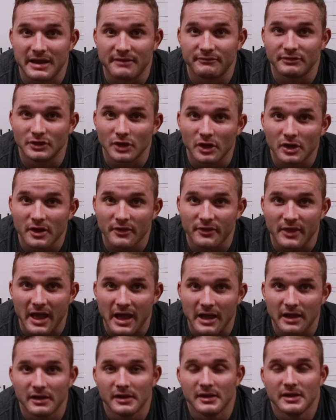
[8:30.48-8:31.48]
have a look at
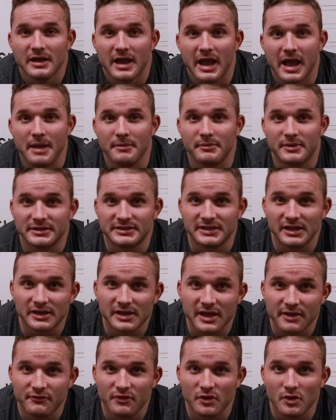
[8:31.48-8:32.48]
that, because it'll
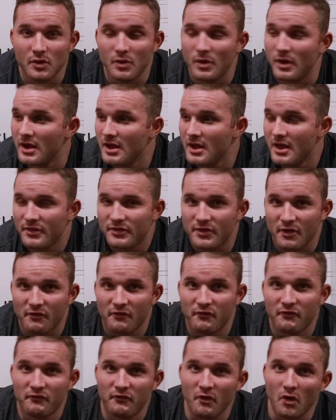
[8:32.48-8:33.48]
give you the
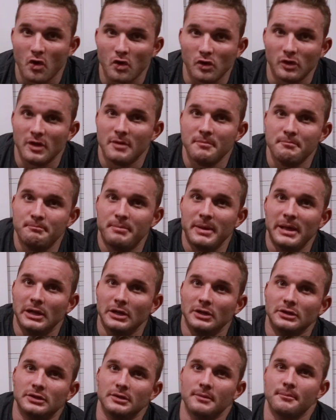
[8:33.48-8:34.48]
full
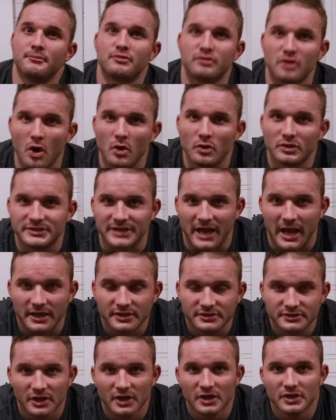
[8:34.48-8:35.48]
build
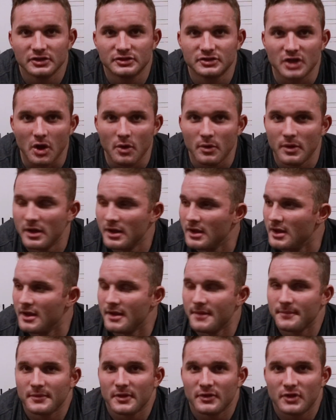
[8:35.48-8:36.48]
process. So
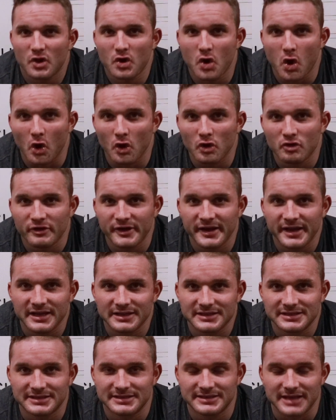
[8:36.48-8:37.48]
the concrete
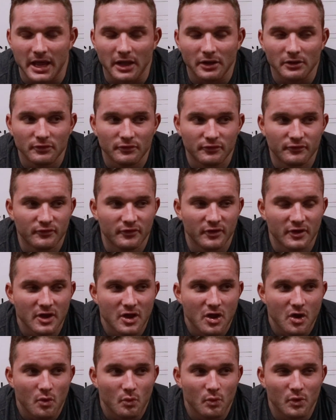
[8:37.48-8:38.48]
itself
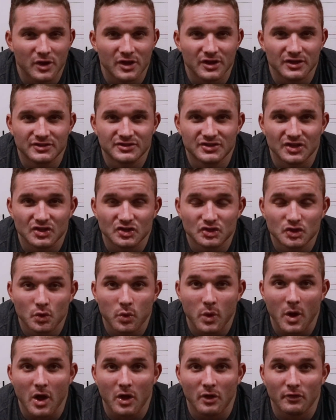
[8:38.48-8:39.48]
was
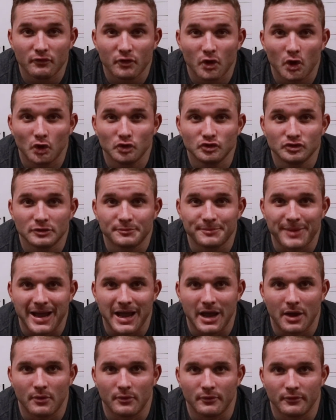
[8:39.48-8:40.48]

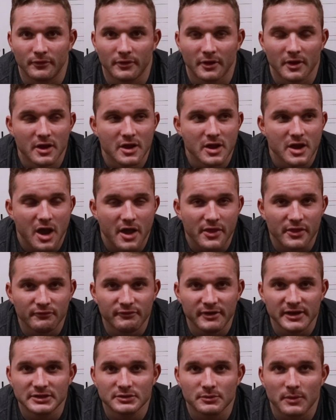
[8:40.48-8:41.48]
£1,200, and the
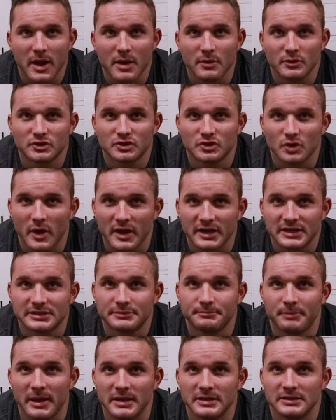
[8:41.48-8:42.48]
reason why it was so
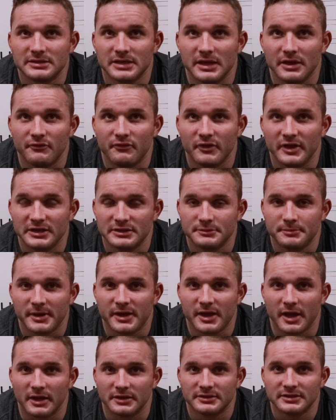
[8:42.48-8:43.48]
expensive is
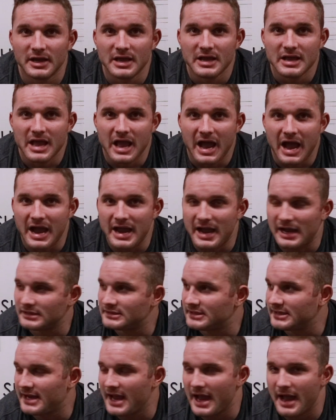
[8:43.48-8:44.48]
because I had
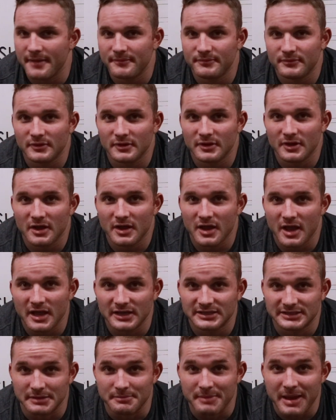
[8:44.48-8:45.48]
to get a
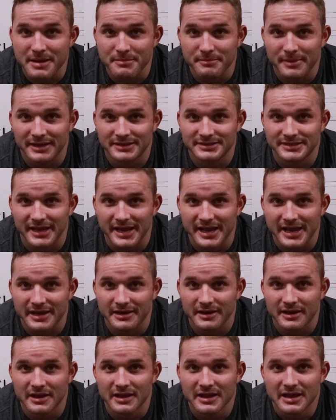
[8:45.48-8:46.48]
cement mixer
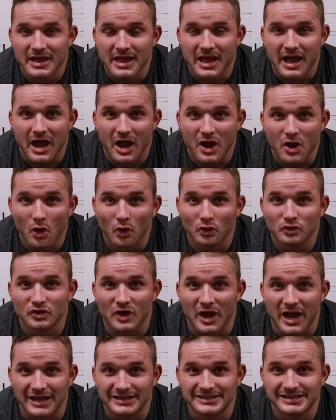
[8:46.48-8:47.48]
in. I also
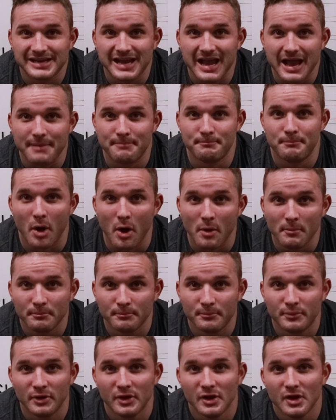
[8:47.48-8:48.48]
had to get a
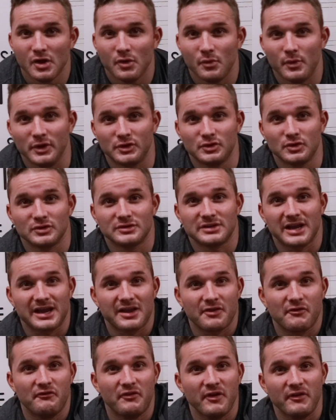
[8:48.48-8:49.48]
pump, which was like
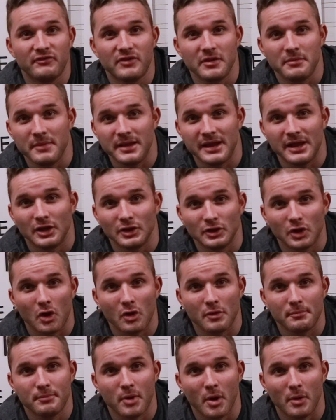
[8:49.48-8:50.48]
a 50-meter
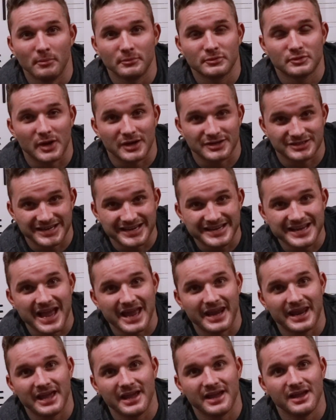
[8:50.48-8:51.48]
long pump to actually
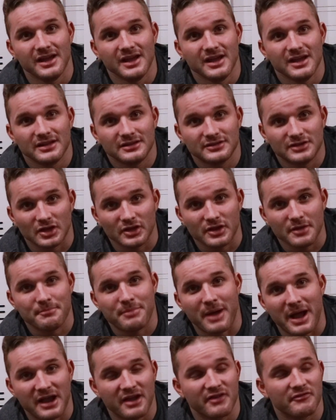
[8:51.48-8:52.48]
get it to the
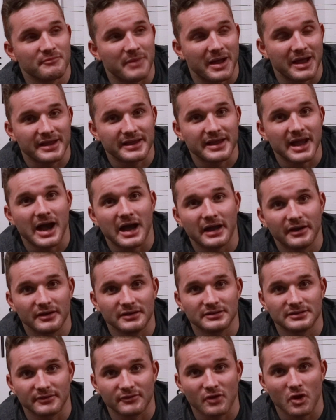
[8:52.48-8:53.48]
back of my garden,
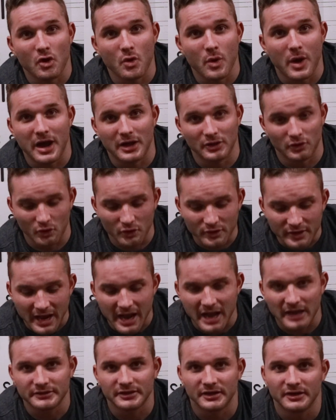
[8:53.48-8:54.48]
so I've got quite a long
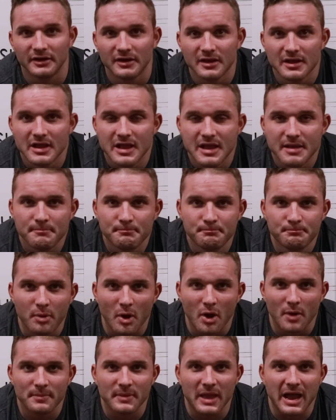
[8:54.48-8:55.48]
garden.
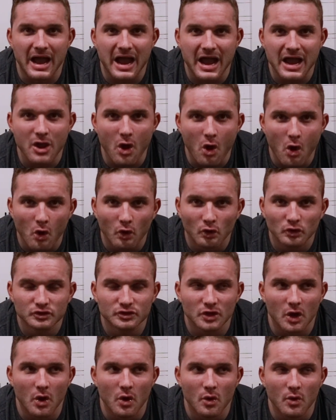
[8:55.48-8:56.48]
But I
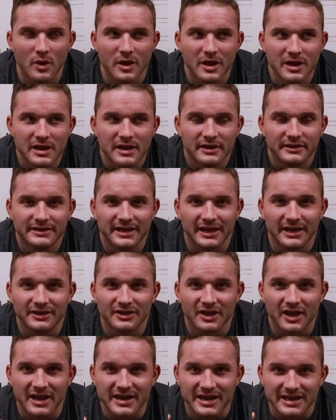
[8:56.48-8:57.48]
also
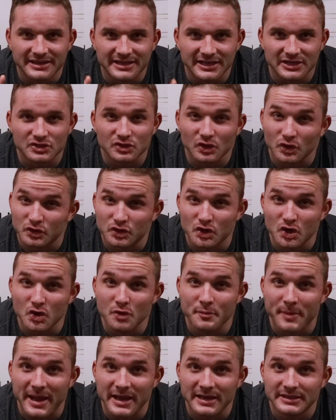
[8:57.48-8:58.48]
did an additional
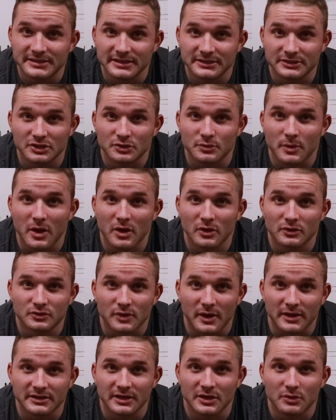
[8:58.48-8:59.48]
2 bases as well, so
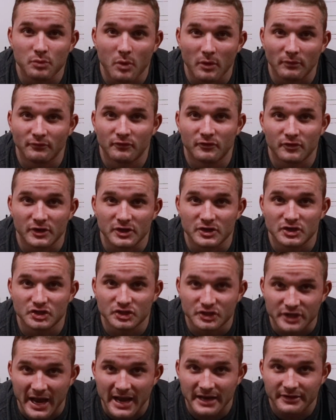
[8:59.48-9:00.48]
I did one for a
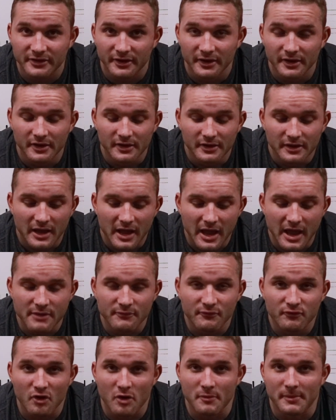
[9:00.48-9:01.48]
shed
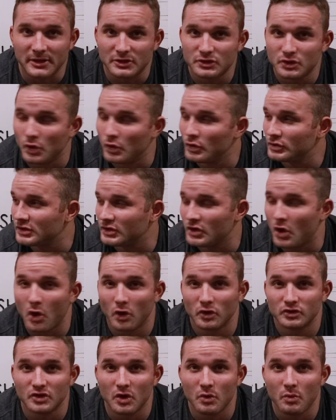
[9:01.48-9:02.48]
for all my tools, and
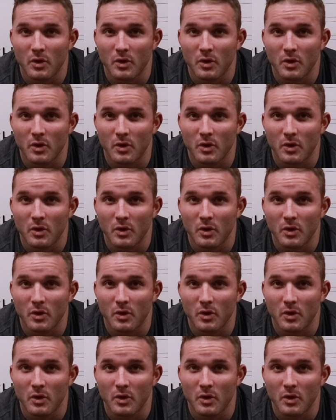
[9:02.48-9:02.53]
also